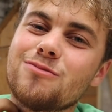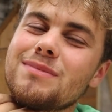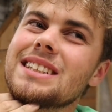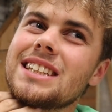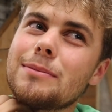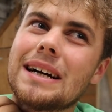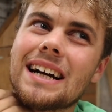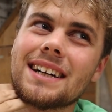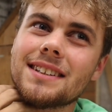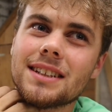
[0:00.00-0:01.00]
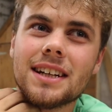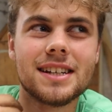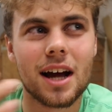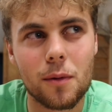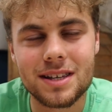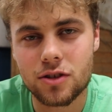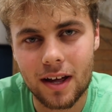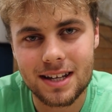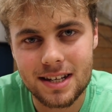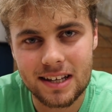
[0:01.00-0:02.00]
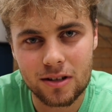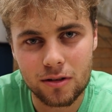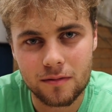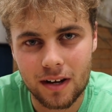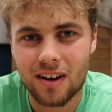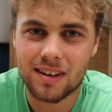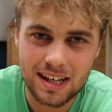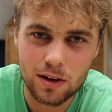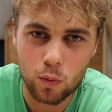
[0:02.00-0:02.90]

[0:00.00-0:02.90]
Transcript: up mixing it by hand. Now, it's not ideal. I really need a